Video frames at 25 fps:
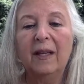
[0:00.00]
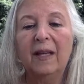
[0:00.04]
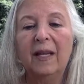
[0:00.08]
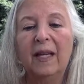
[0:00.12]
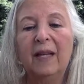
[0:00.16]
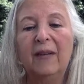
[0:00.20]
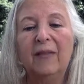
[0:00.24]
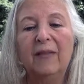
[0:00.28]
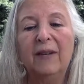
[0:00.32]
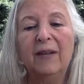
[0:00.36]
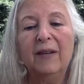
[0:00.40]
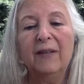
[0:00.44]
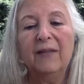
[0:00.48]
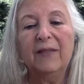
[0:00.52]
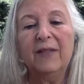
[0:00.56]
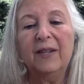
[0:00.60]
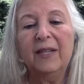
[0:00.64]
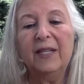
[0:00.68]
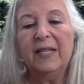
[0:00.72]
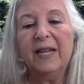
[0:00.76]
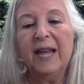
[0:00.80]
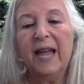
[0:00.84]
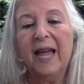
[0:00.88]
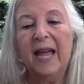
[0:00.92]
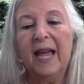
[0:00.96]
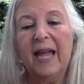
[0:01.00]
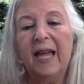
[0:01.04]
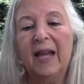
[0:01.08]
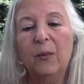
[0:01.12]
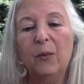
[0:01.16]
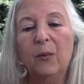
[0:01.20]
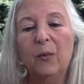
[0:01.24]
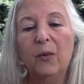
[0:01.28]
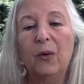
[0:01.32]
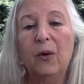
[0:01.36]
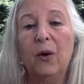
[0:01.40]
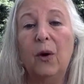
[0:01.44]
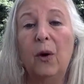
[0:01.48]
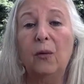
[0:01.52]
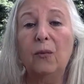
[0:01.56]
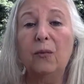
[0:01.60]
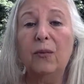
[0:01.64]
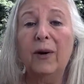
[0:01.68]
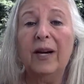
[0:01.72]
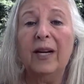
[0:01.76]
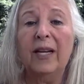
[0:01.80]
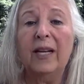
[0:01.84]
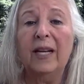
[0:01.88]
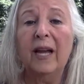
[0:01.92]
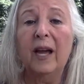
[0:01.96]
even if the day were
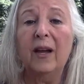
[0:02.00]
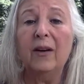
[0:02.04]
already